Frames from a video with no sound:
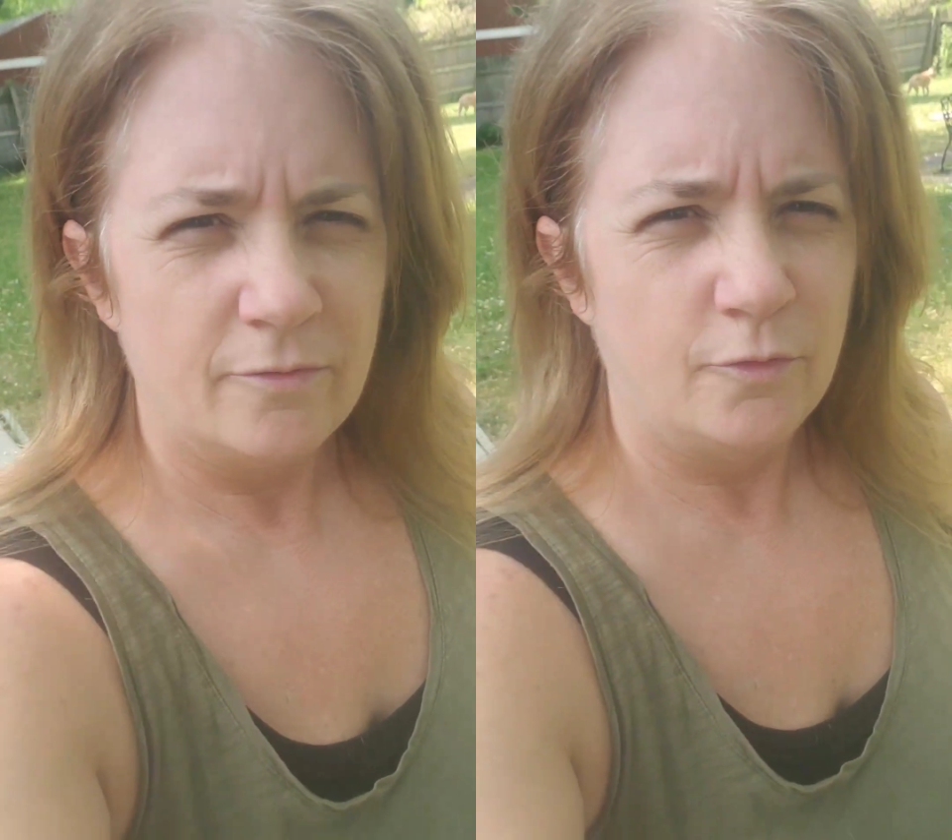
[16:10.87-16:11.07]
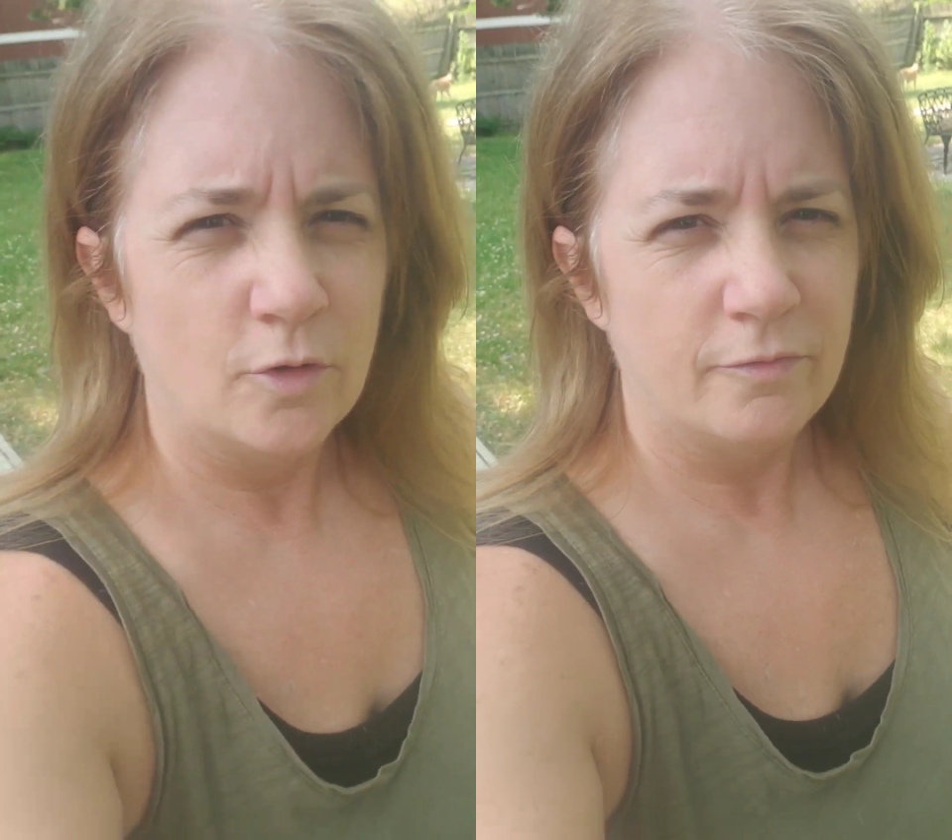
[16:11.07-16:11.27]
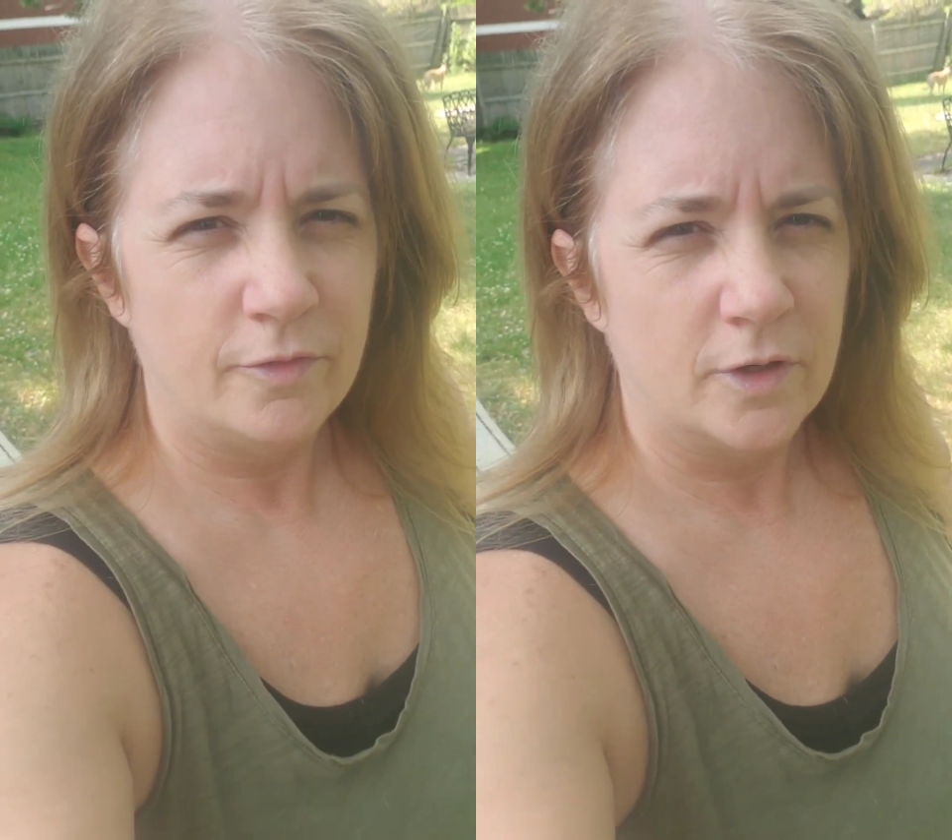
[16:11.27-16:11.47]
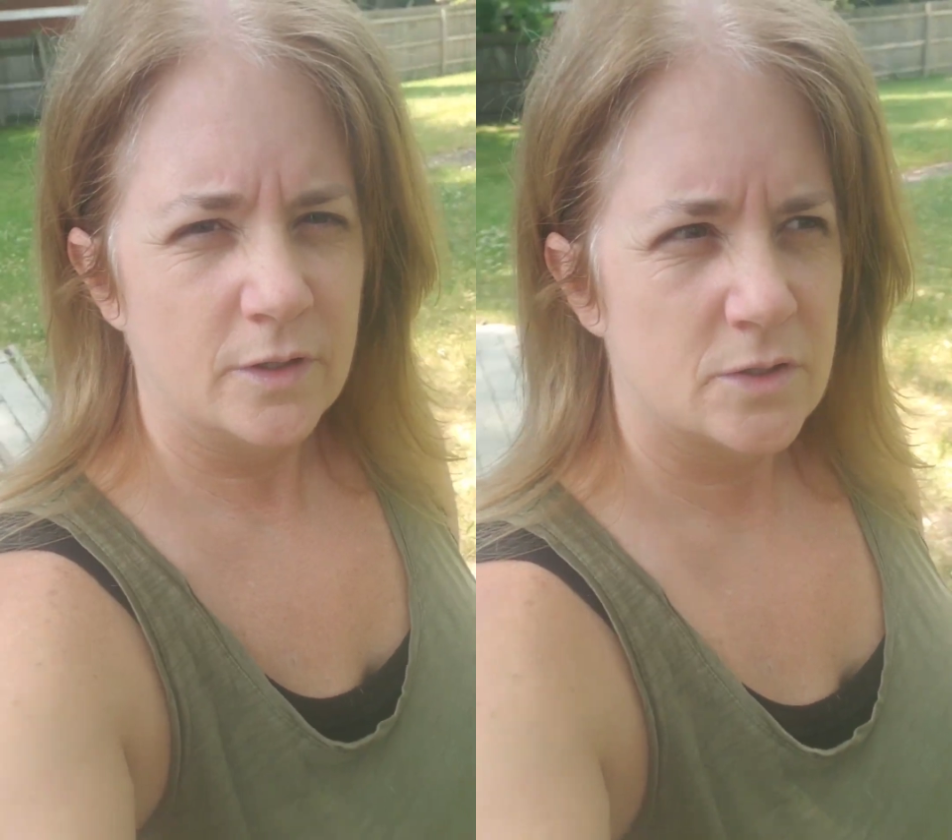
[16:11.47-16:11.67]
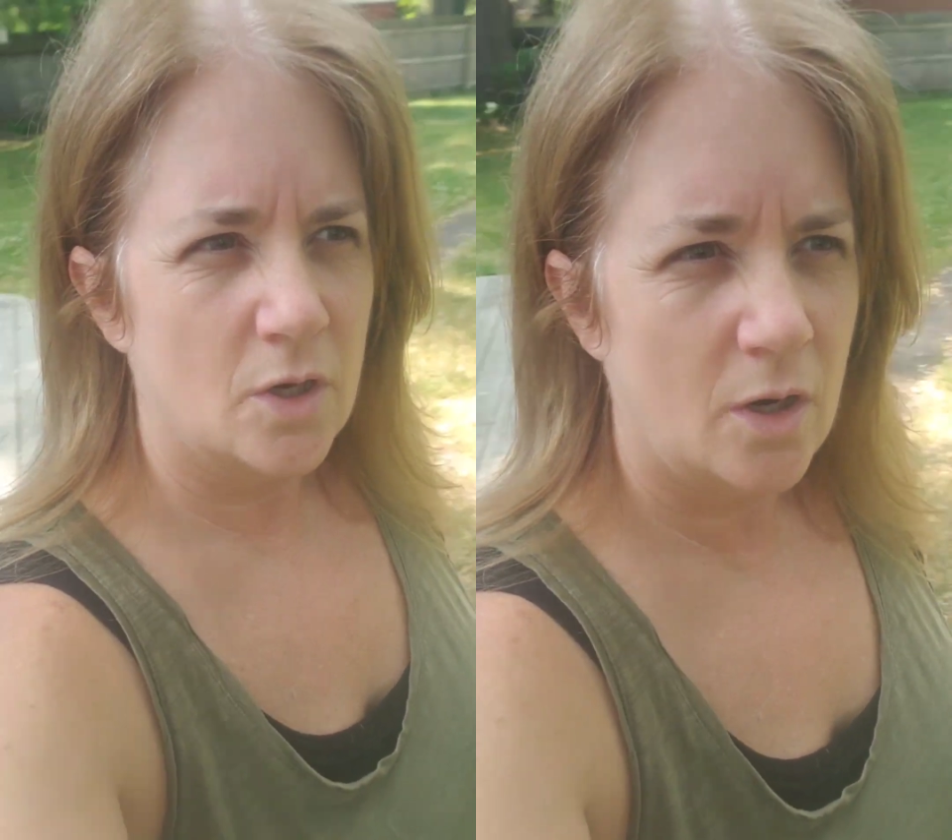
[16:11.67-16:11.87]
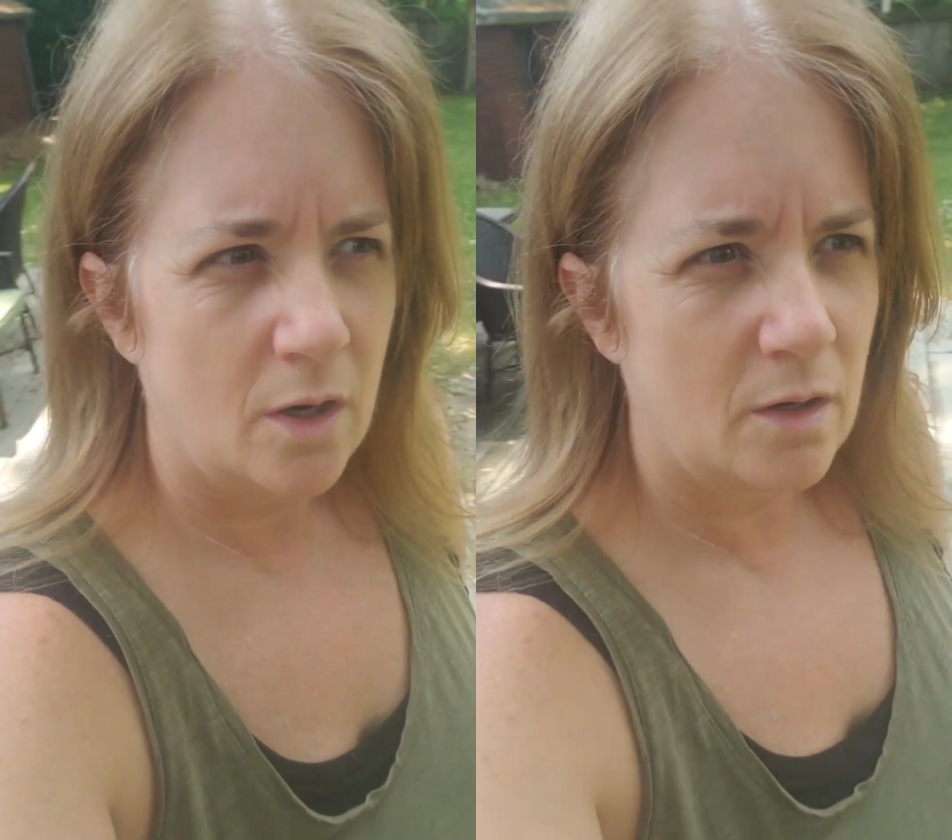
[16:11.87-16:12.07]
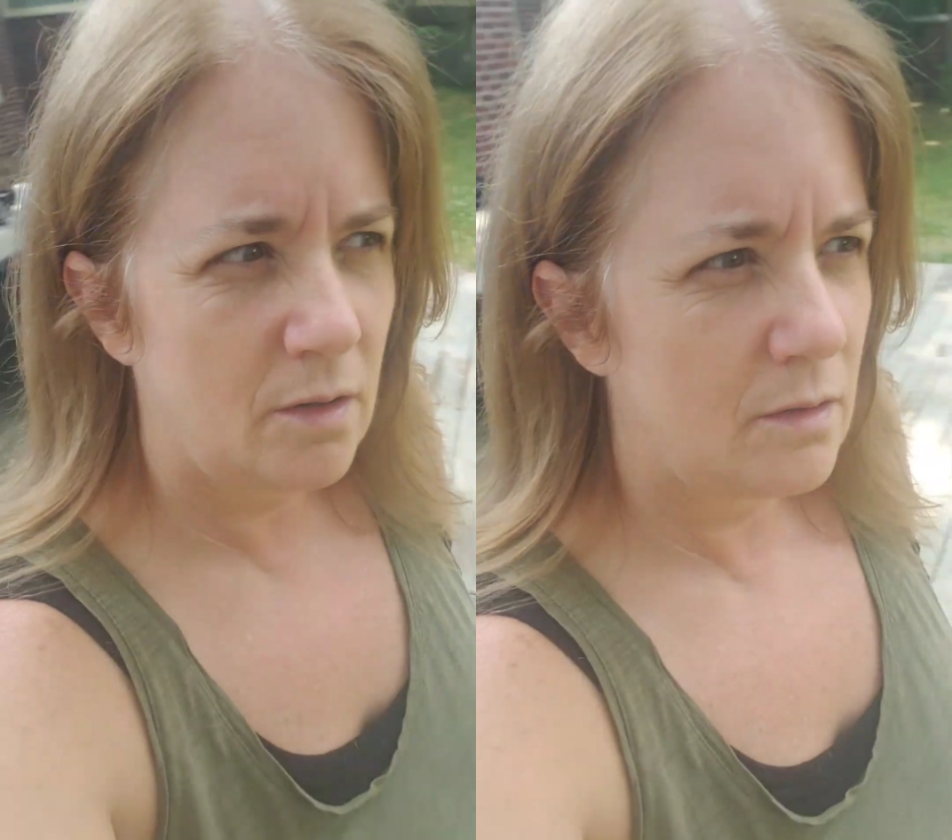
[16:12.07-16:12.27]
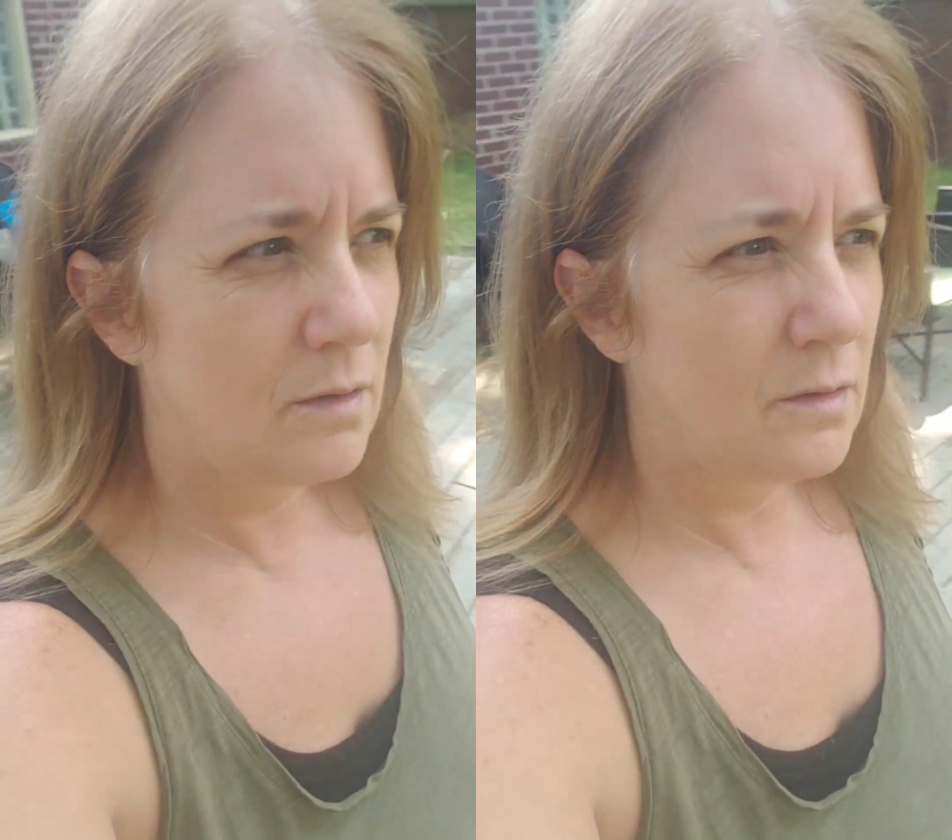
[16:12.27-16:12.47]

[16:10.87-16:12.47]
4-foot tall